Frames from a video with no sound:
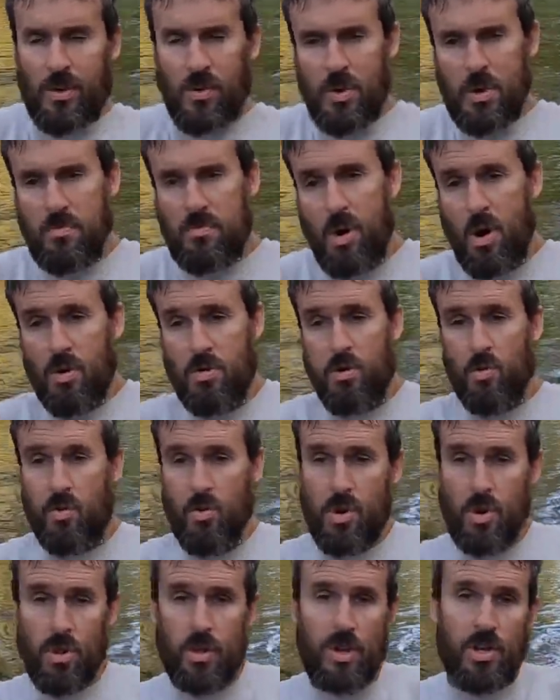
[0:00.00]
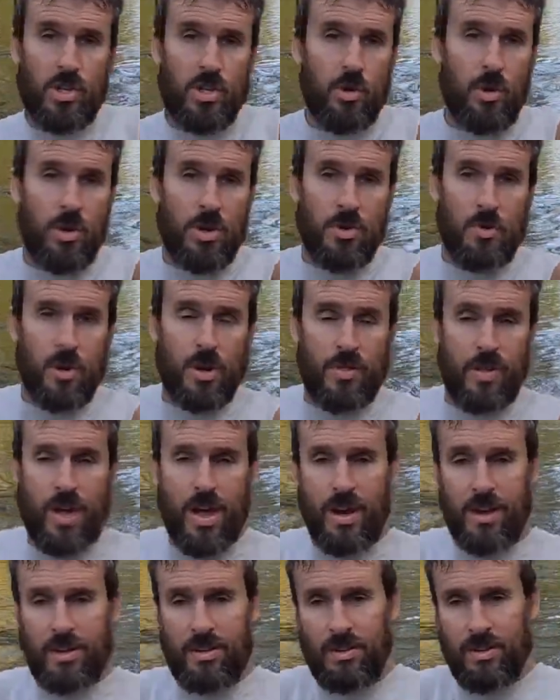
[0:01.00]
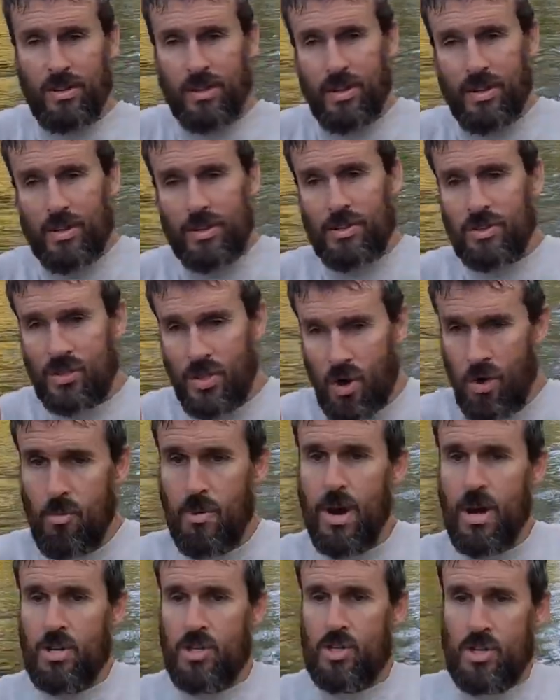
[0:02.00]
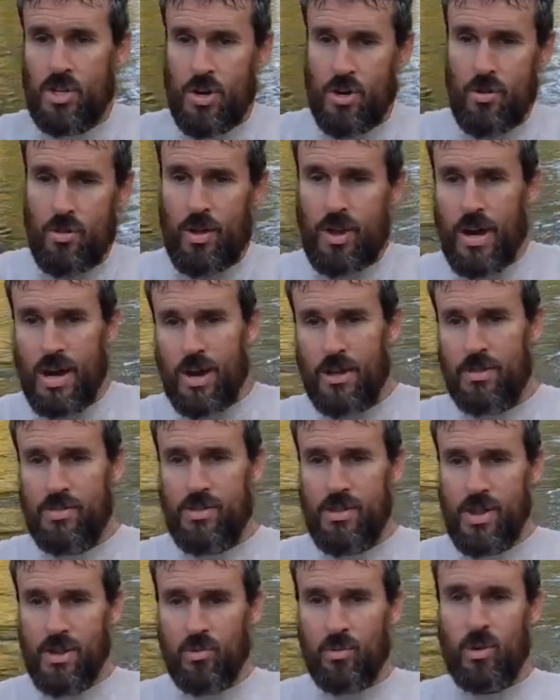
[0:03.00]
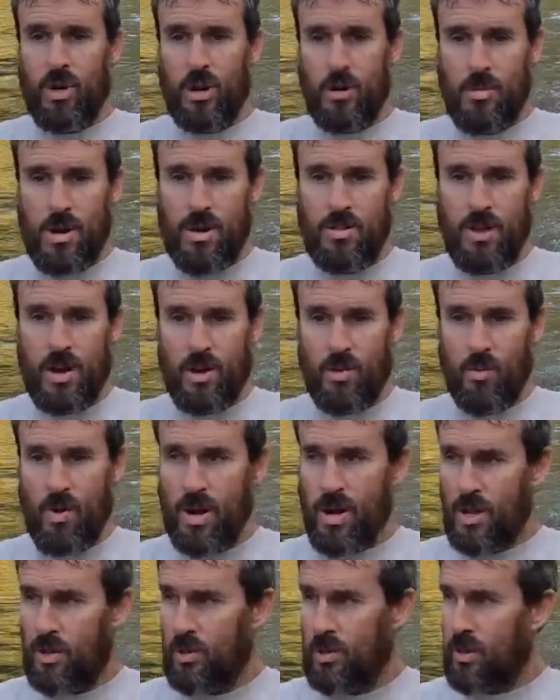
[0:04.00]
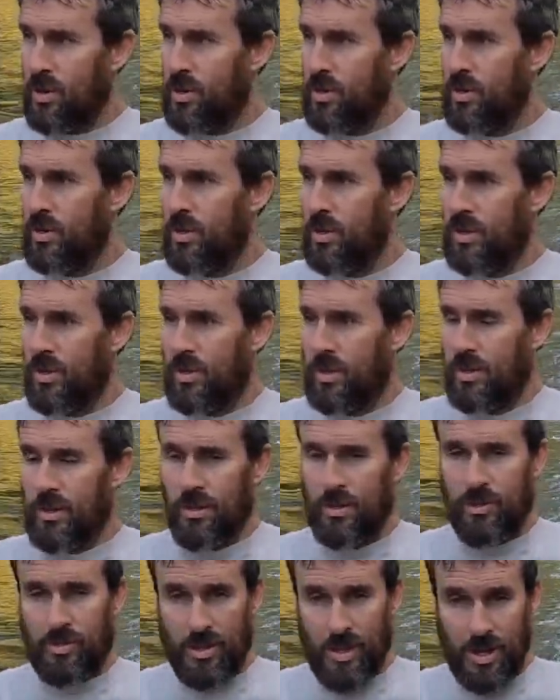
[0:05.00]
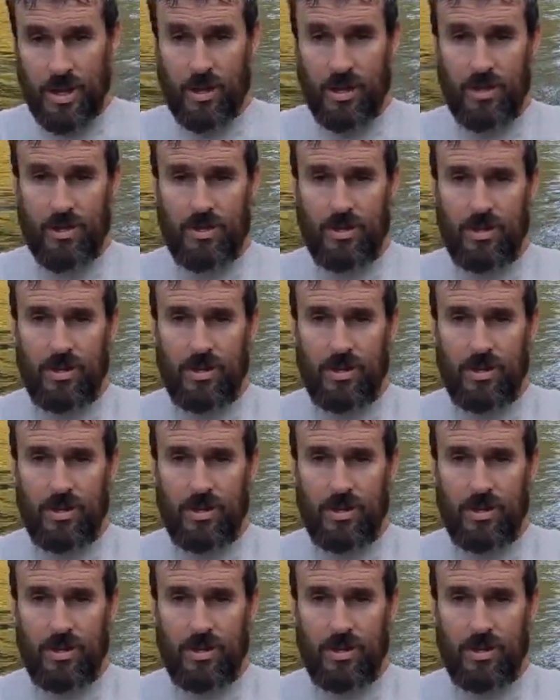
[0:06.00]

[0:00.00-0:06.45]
We both really enjoyed doing that. So much so that I think we're gonna make that a regular thing.